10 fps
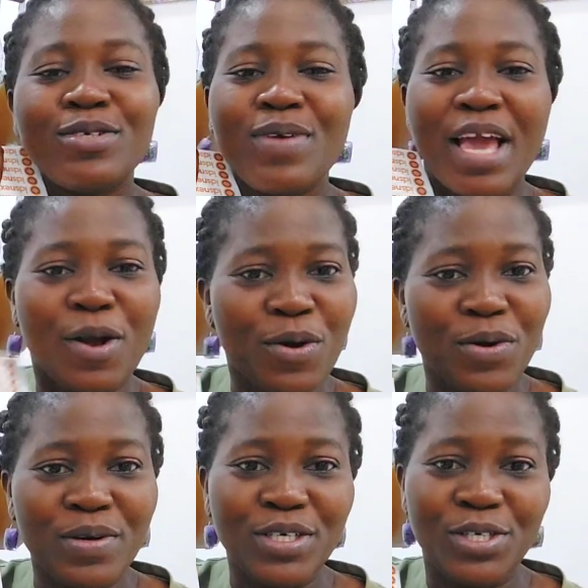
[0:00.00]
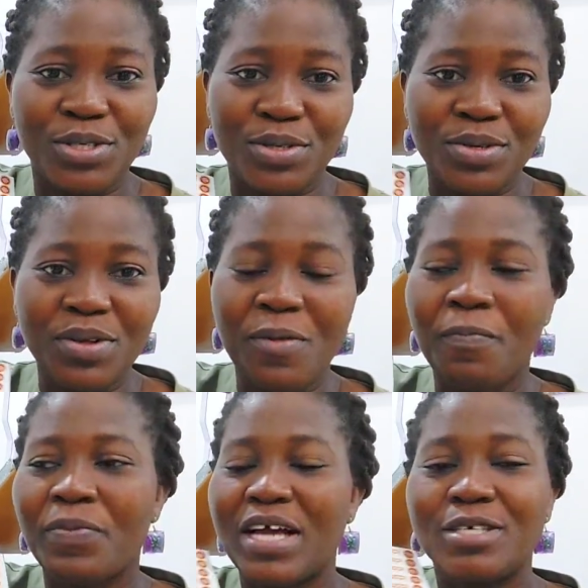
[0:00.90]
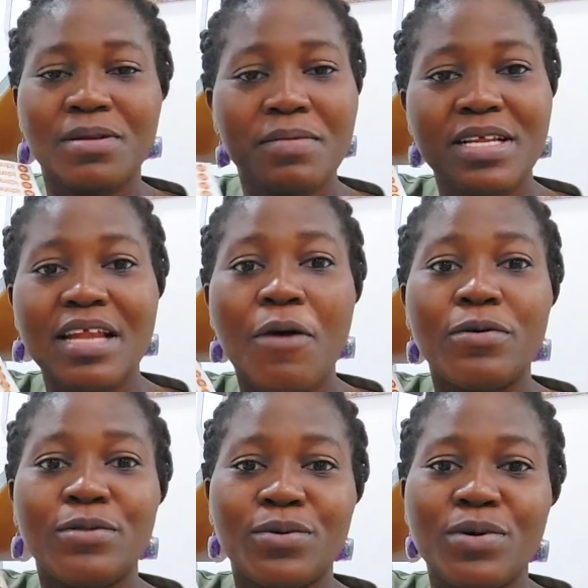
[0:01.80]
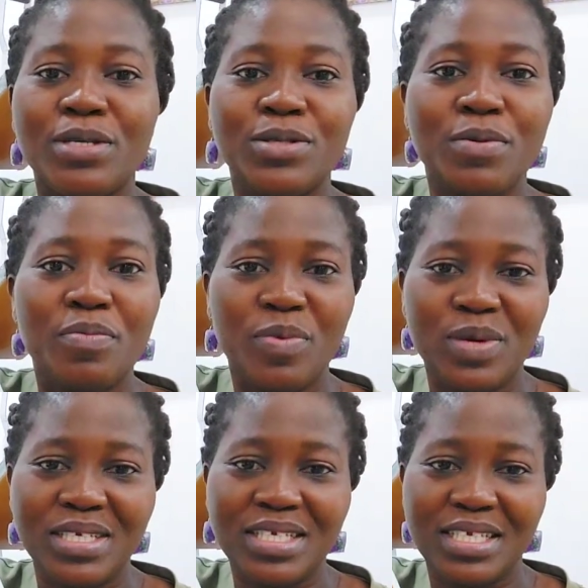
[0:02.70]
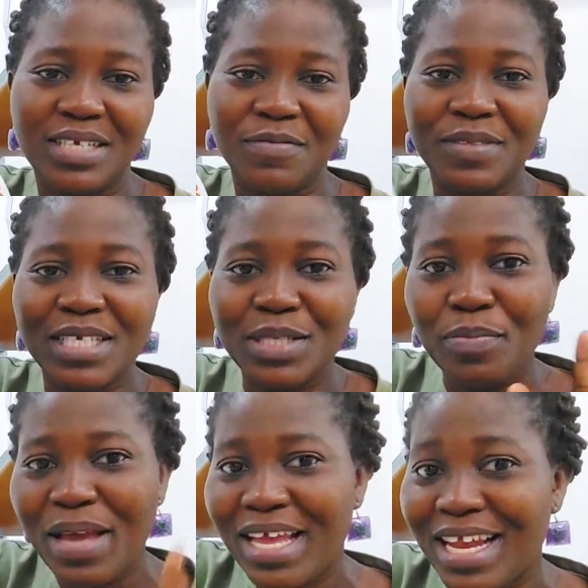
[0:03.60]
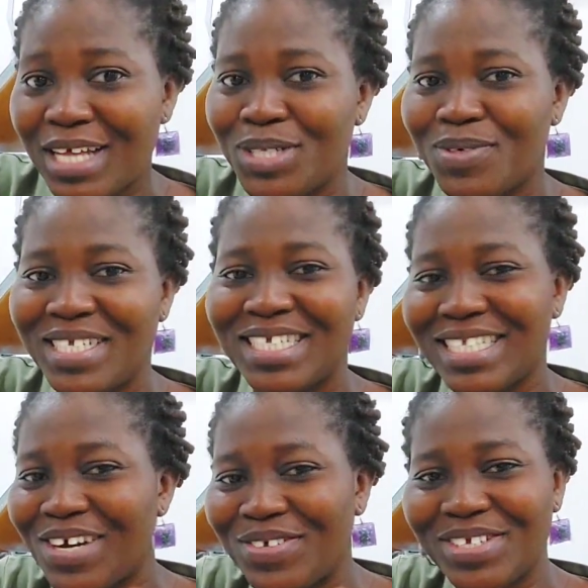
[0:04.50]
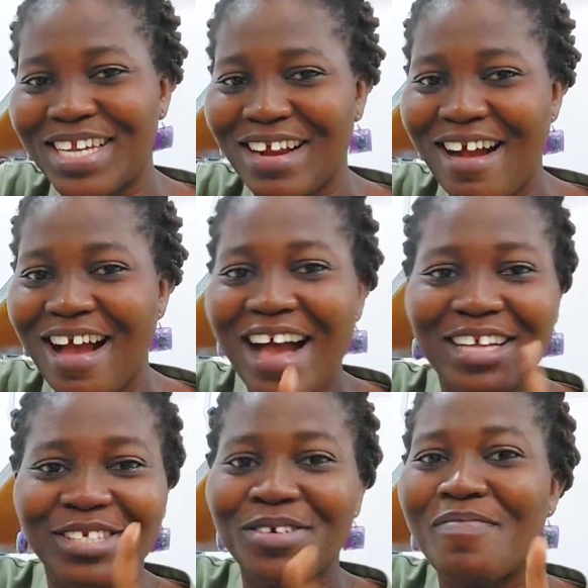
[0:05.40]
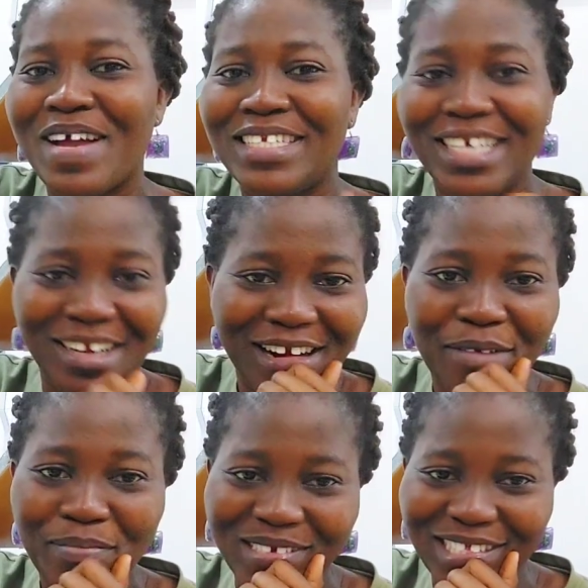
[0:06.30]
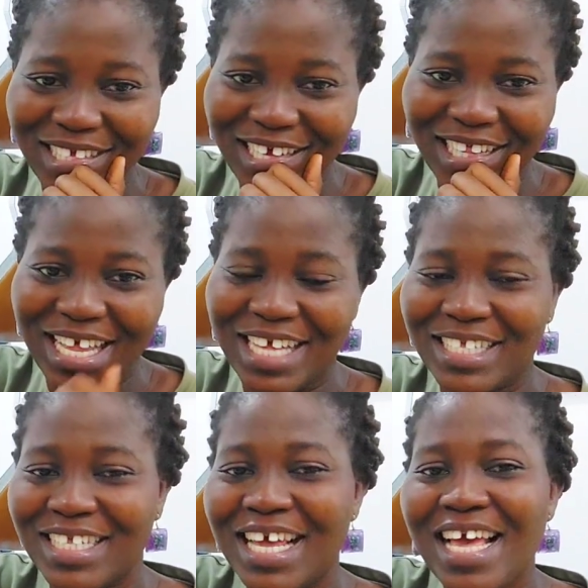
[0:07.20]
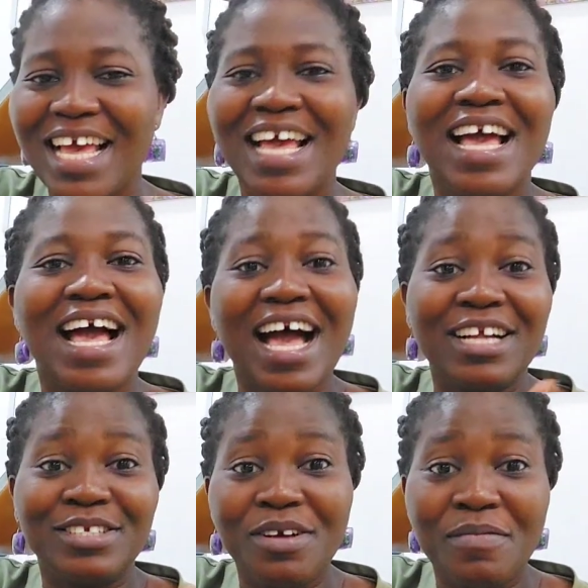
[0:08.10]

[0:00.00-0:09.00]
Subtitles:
to encourage you, as somebody that wants to go into printing, spend that 20,000 naira and join my general printing class. That